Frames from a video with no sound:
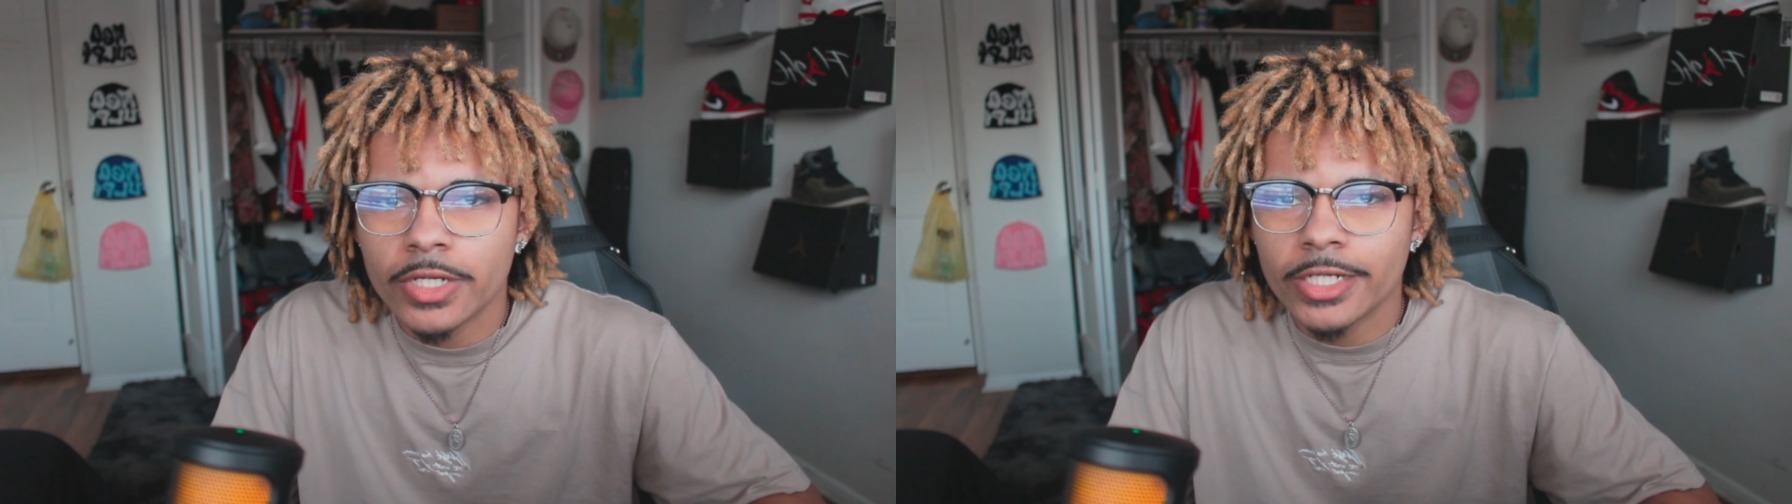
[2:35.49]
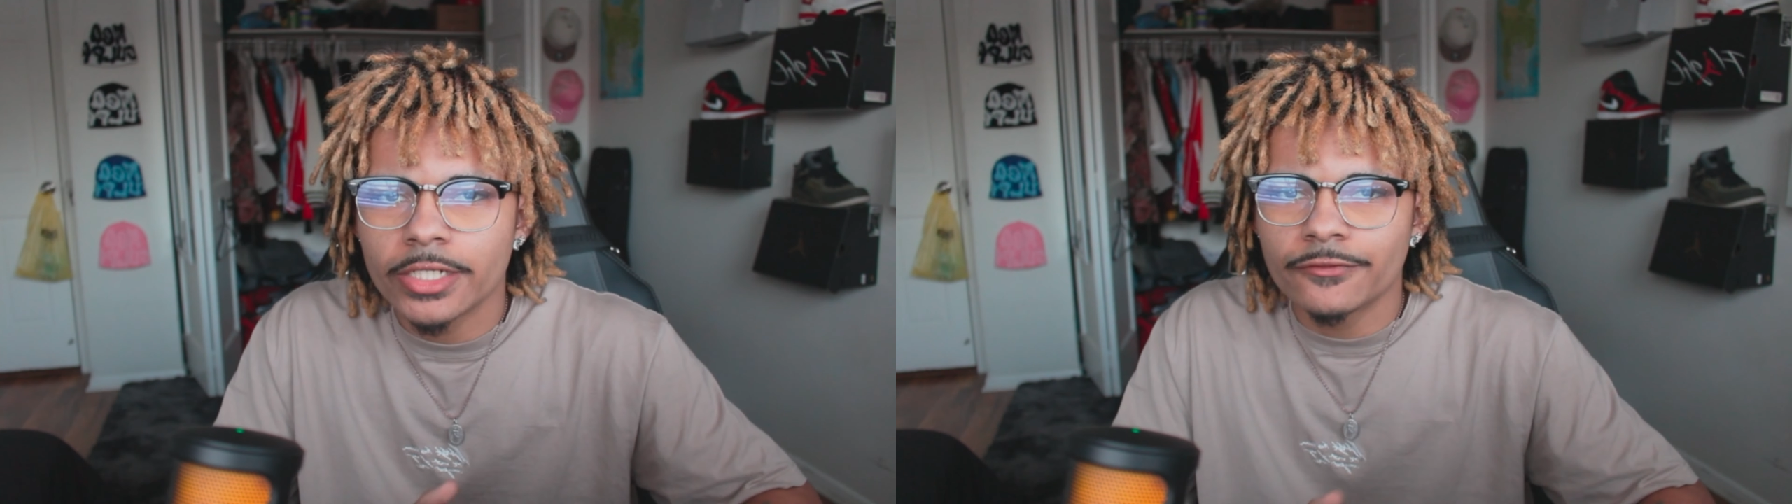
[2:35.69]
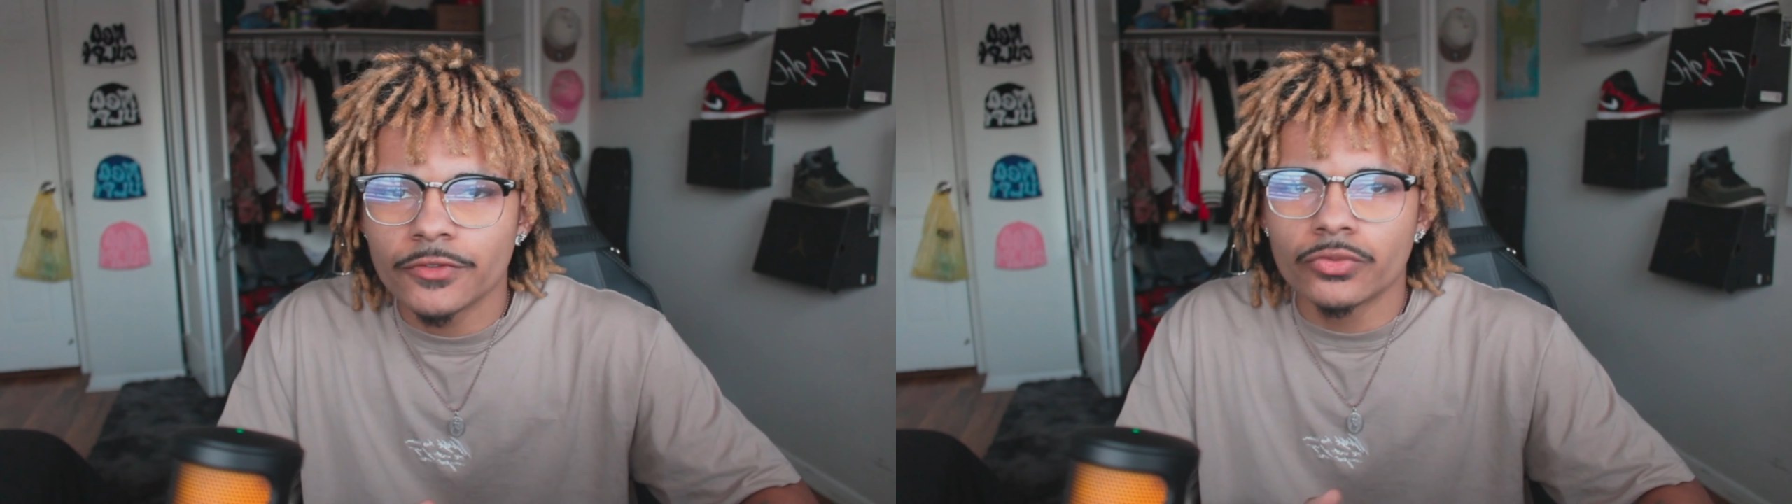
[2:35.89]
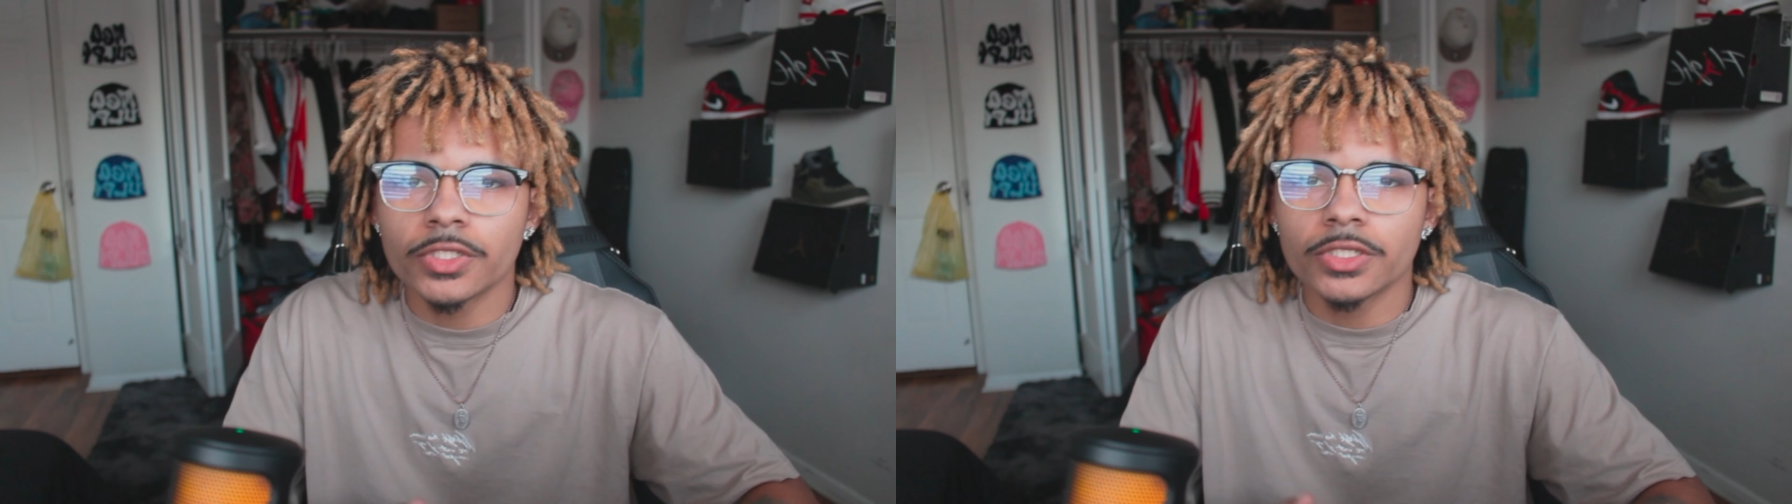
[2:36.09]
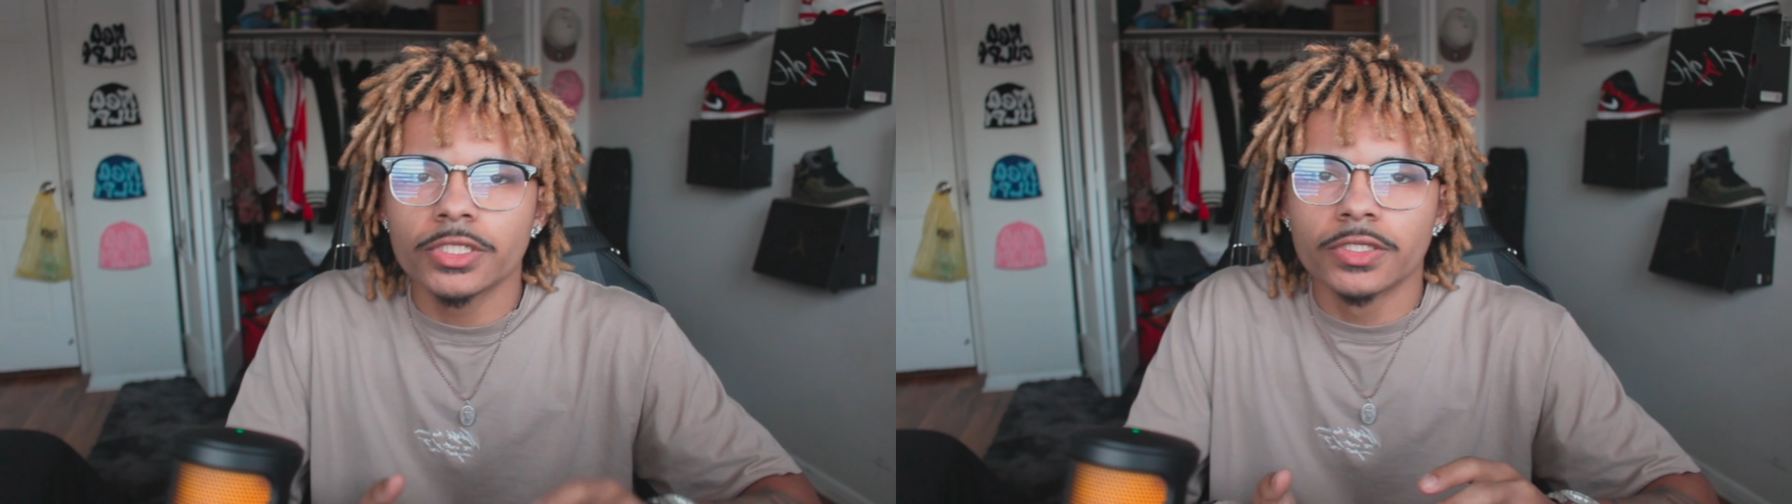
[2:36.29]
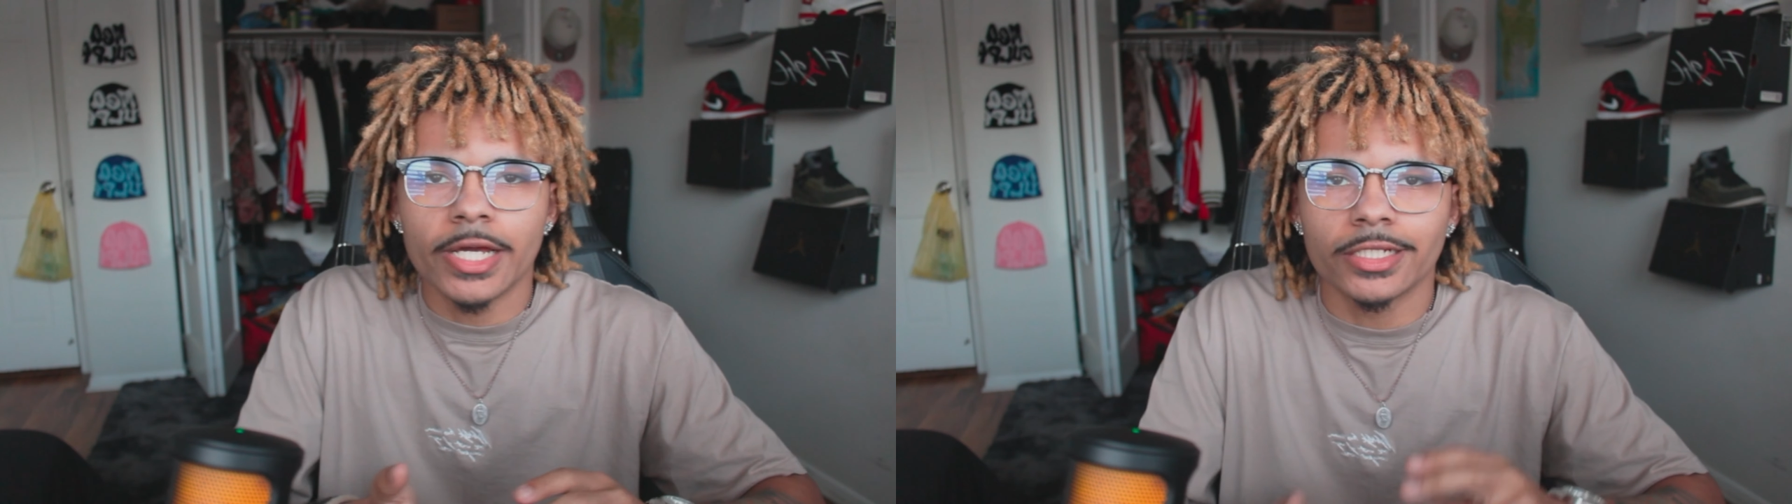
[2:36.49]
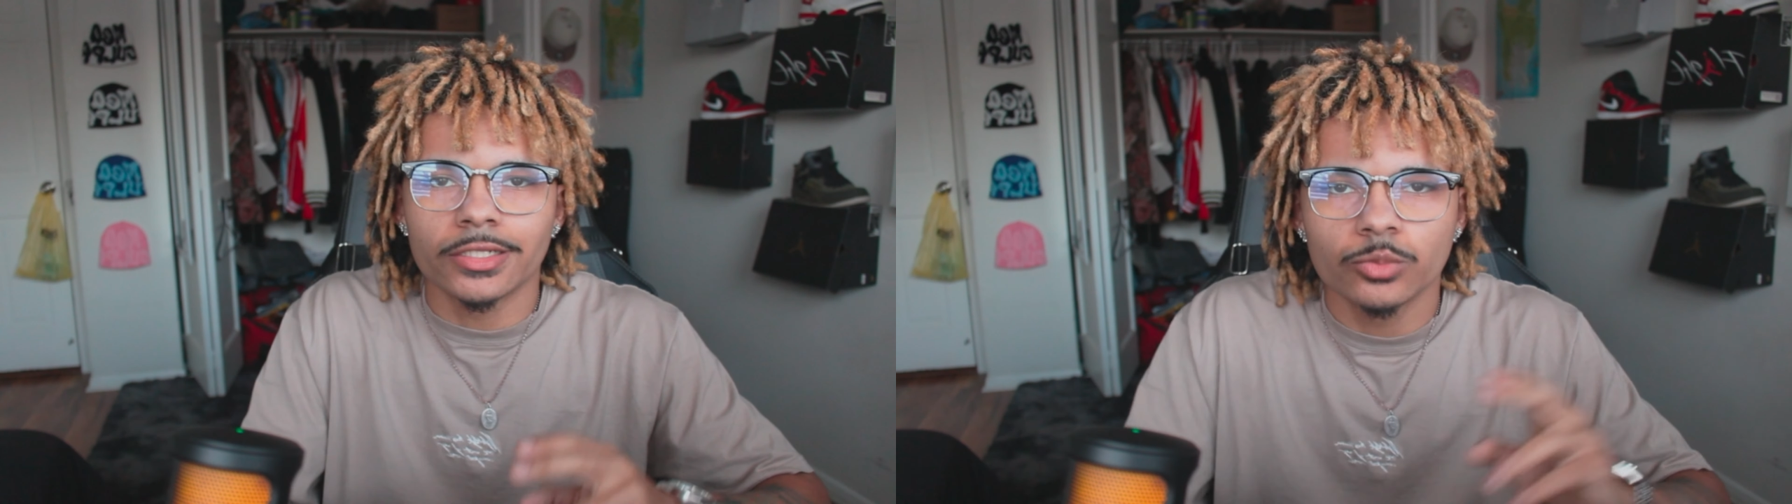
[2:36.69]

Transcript: at it if you really like,